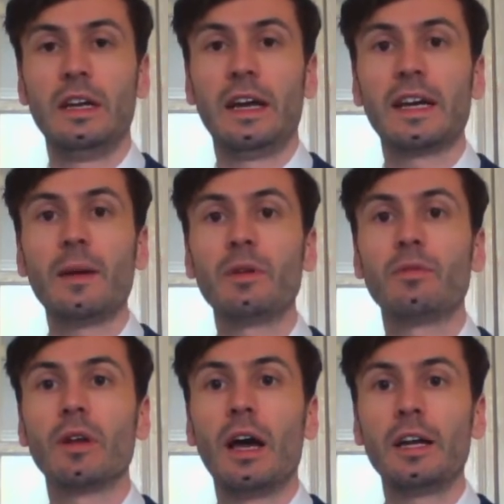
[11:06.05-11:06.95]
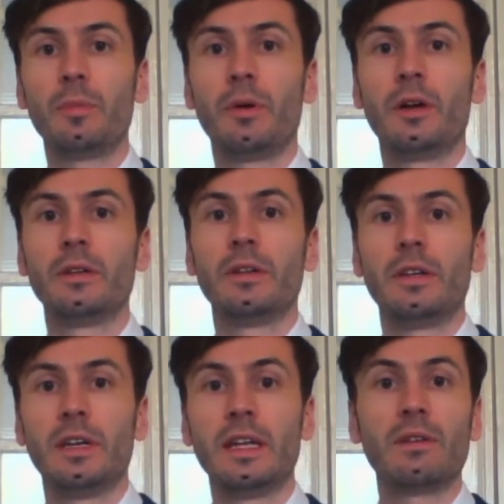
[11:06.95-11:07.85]
and can be relied upon
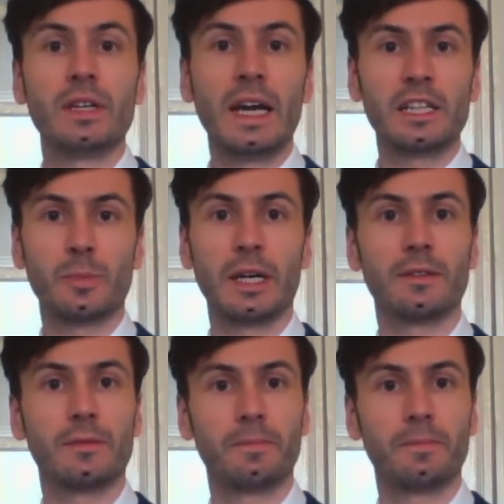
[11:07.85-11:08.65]
in every aspect.